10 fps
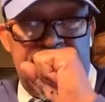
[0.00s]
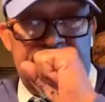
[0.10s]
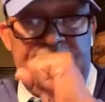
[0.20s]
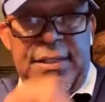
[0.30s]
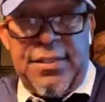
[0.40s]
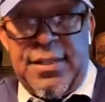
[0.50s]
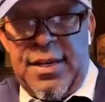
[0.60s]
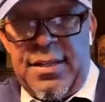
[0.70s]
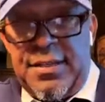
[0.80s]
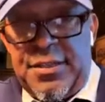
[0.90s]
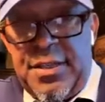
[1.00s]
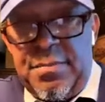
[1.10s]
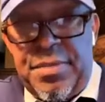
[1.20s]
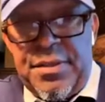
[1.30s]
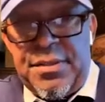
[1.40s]
and she said that
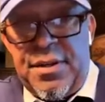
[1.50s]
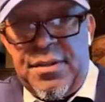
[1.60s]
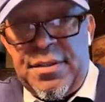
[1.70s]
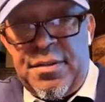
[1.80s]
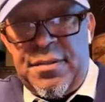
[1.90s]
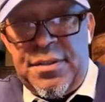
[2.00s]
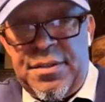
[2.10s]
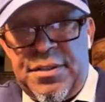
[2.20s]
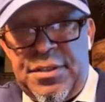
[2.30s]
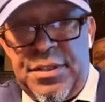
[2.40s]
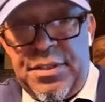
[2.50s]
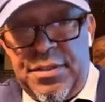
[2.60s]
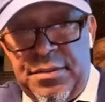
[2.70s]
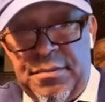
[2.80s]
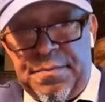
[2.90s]
she puts hers on a sheet.